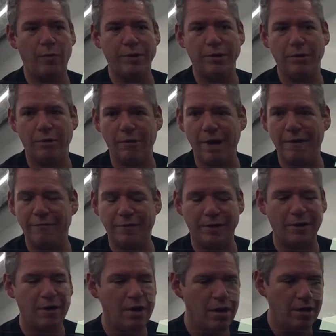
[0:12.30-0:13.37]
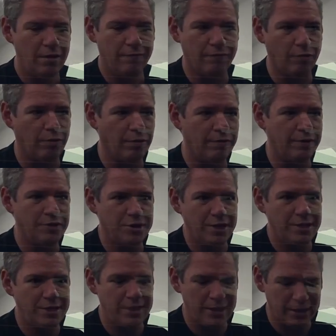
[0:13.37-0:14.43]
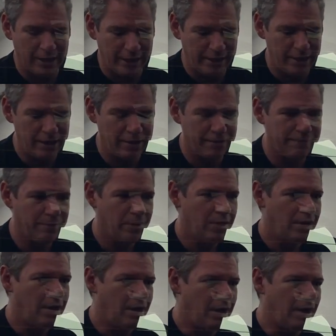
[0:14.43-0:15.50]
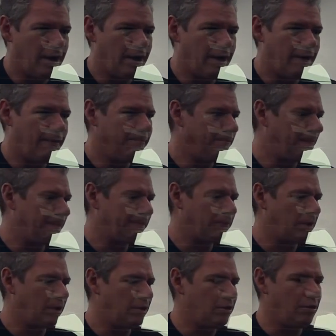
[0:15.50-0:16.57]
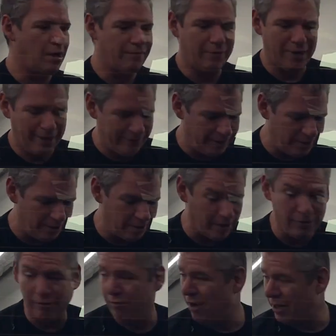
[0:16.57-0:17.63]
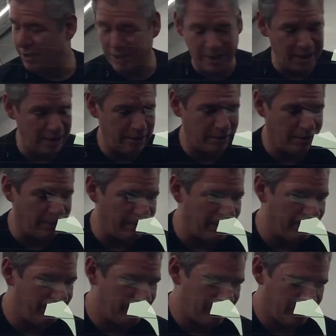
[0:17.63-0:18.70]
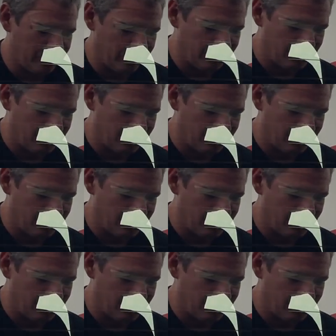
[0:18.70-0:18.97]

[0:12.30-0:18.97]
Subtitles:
window graphic for the JT Gladiator. You know, I've got the On the Rocks kit on my vehicle,